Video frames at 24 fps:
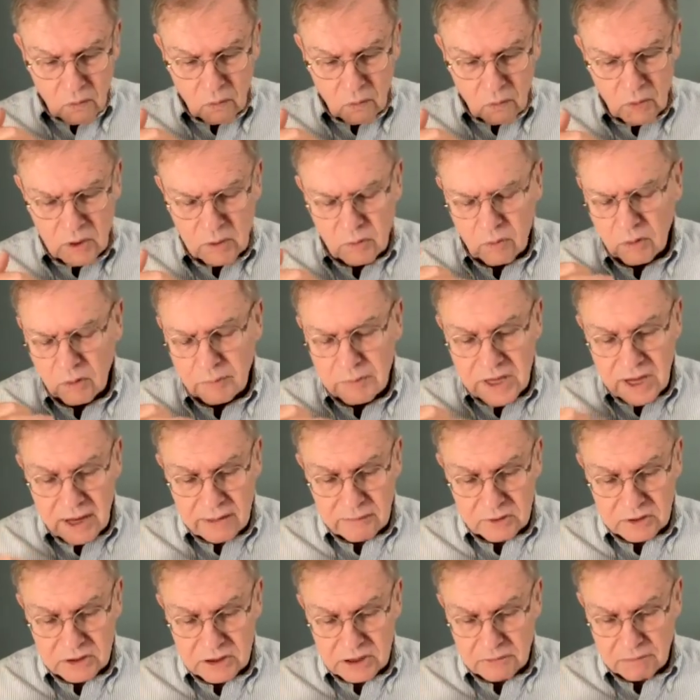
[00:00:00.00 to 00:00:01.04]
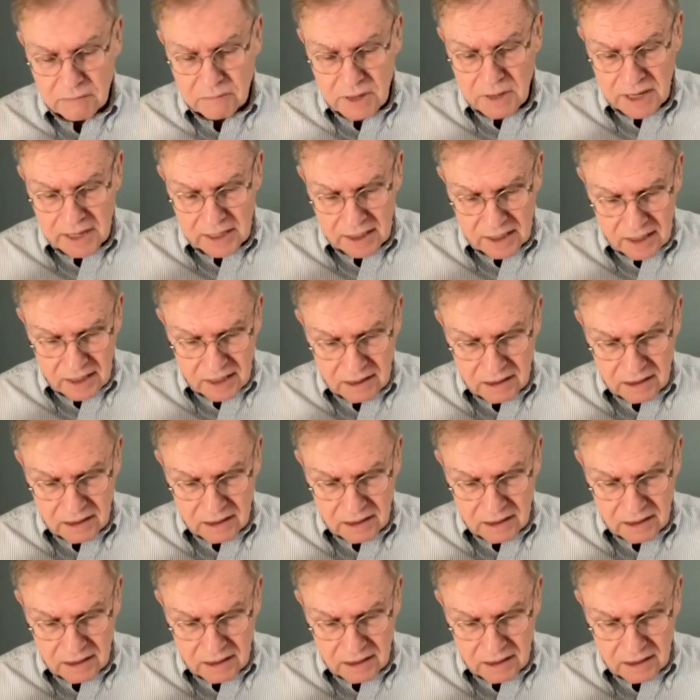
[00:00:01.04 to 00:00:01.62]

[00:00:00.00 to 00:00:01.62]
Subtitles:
we will be able to make